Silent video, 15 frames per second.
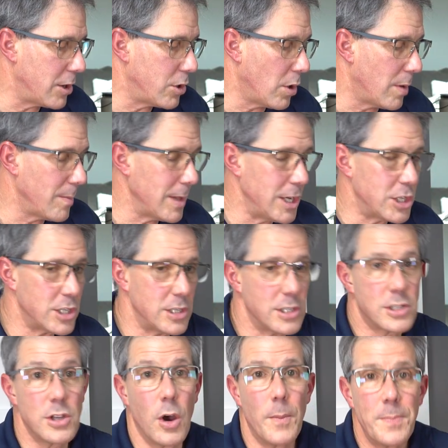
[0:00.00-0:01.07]
dome lesion.
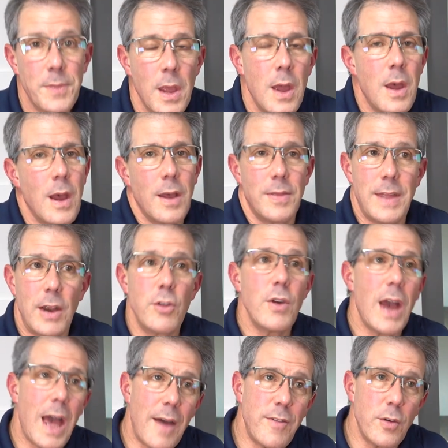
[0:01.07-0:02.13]
So there you
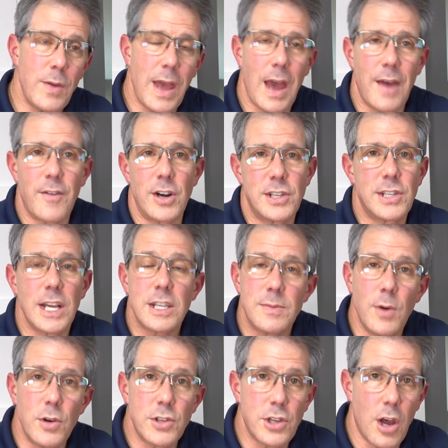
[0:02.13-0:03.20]
have it. We have our six
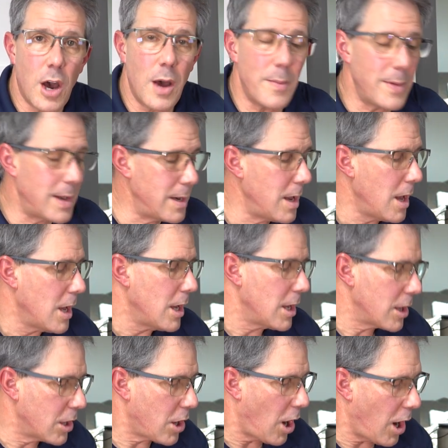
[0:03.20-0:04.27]
most common
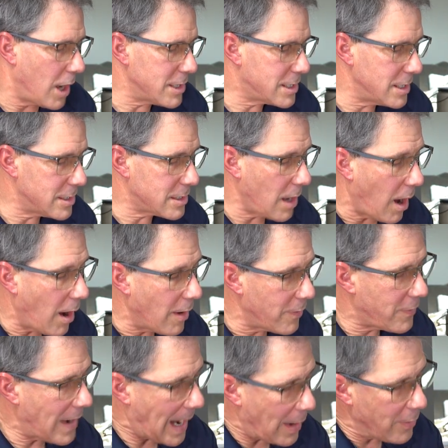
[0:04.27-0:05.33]
causes
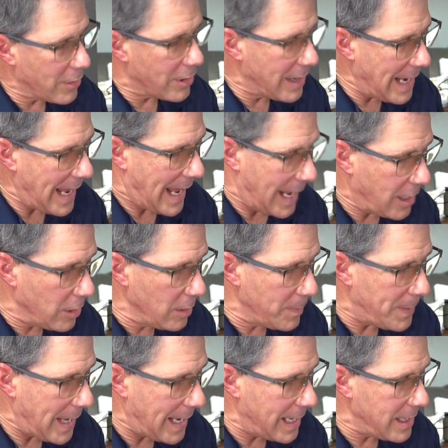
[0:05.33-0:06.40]
of outer ankle
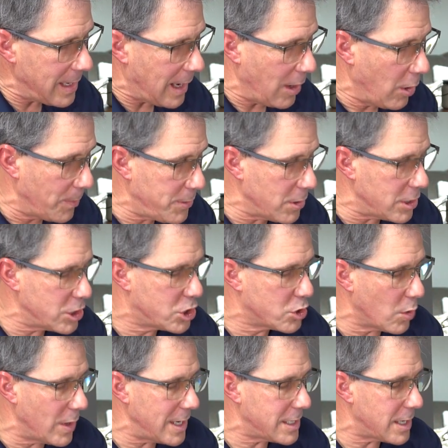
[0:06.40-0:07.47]
pain. I hope you
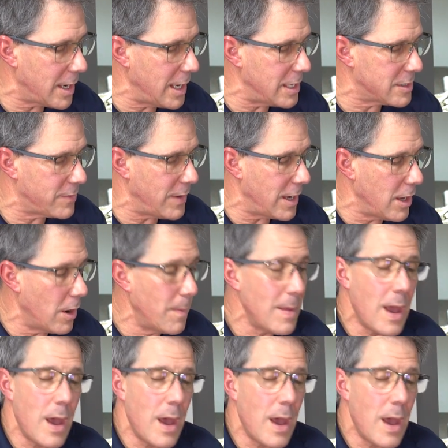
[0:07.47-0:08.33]
enjoyed today's video.